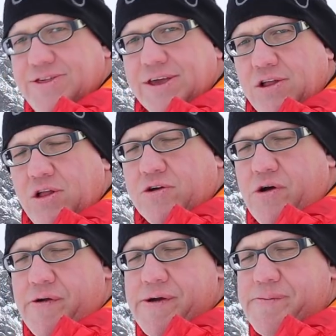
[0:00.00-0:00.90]
think it'll look
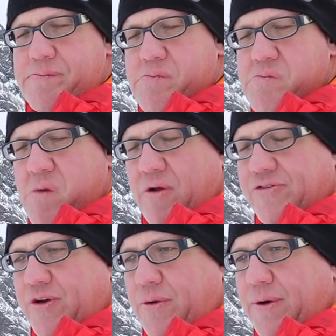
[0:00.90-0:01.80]
all right.
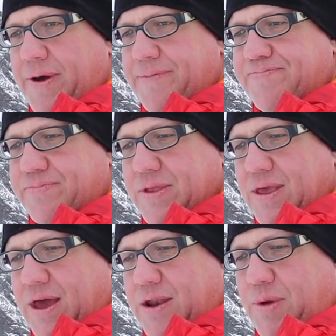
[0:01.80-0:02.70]
So
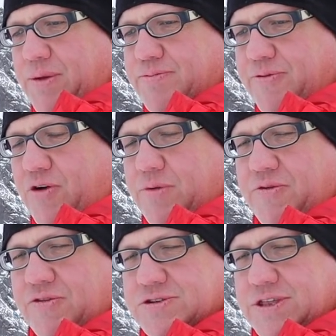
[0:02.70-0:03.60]
anyway, before I
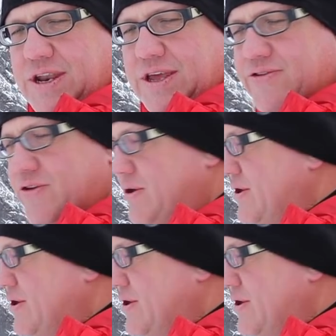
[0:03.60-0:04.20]
move on to the next